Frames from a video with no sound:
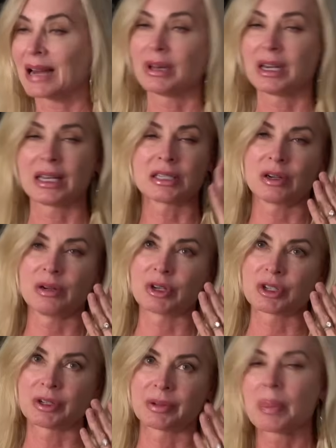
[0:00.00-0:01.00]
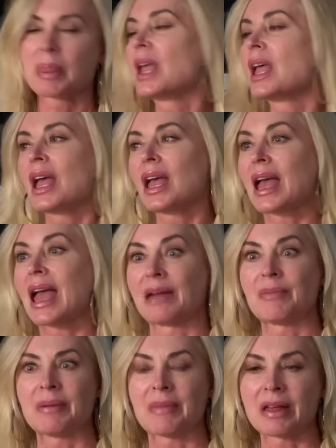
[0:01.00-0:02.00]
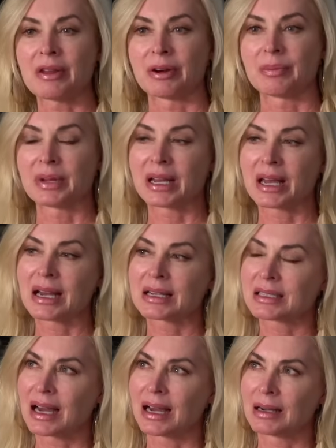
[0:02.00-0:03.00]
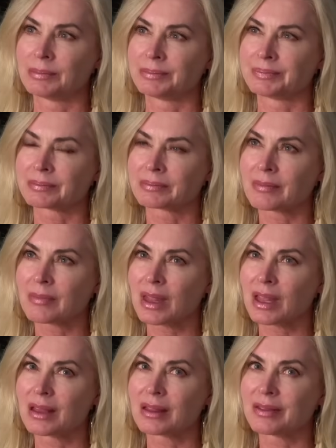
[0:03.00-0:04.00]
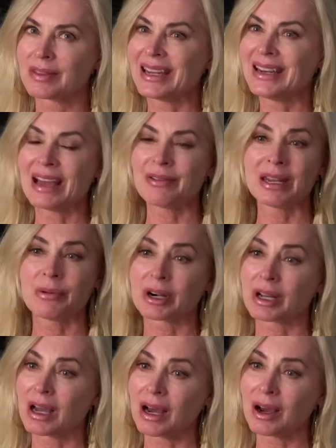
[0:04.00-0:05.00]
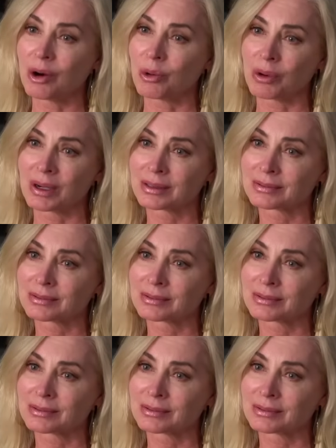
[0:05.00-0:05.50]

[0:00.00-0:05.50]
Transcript: I'm going to get so emotional. And my mother, because they didn't have anywhere to go.